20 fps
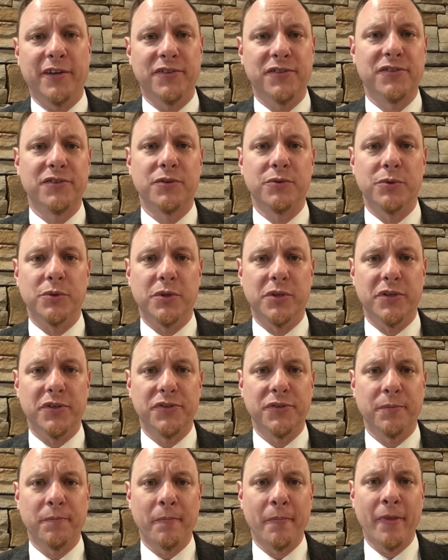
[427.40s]

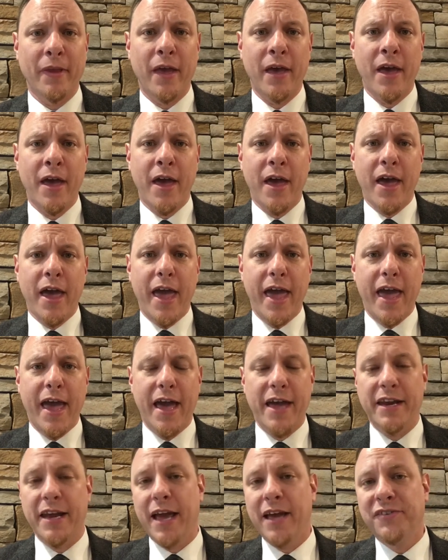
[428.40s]
schools.
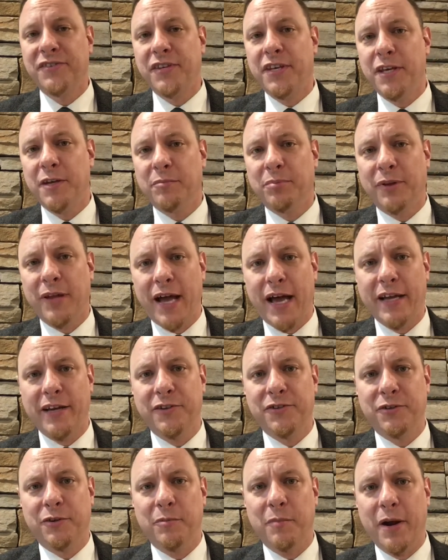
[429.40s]
And as he applied it
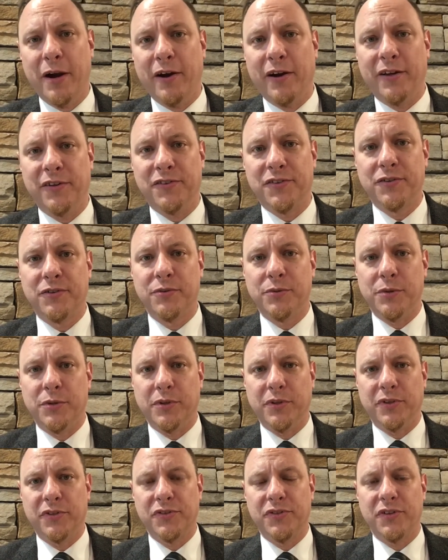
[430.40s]
to American
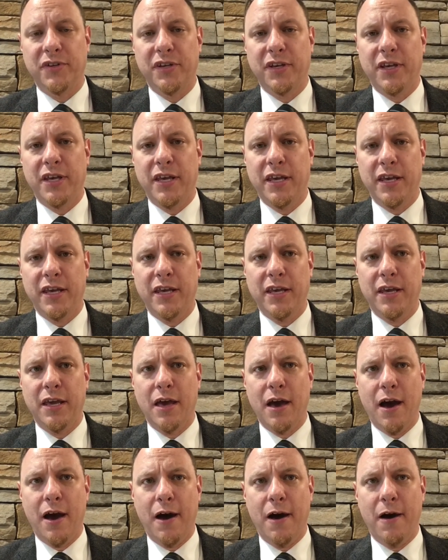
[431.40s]
schools, he
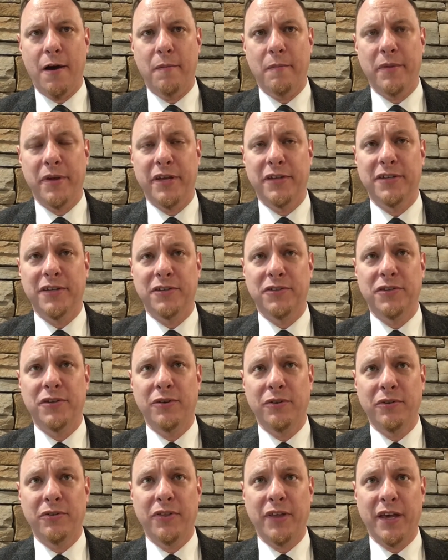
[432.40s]
did
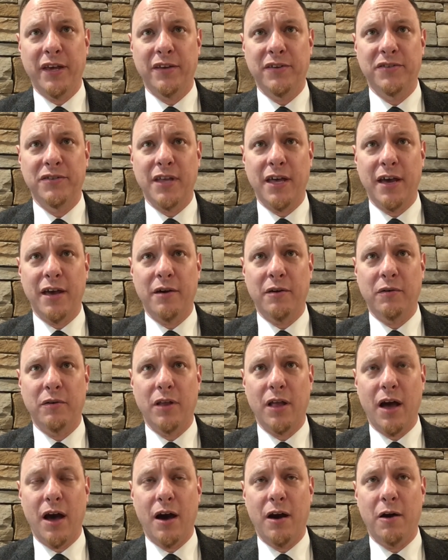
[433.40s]
two things that
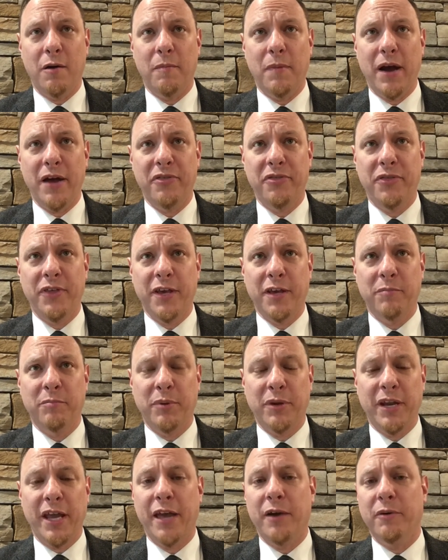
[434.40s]
I think
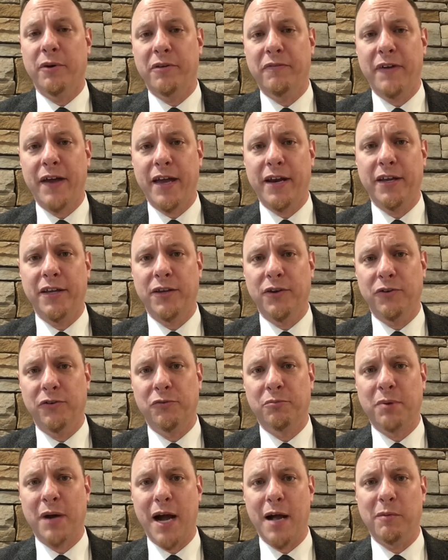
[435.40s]
Binet would have had a
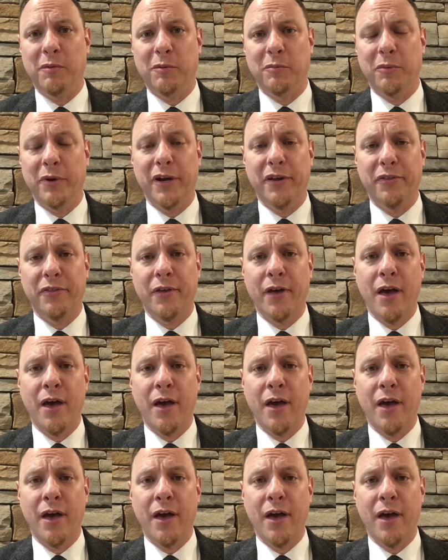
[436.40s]
huge problem with.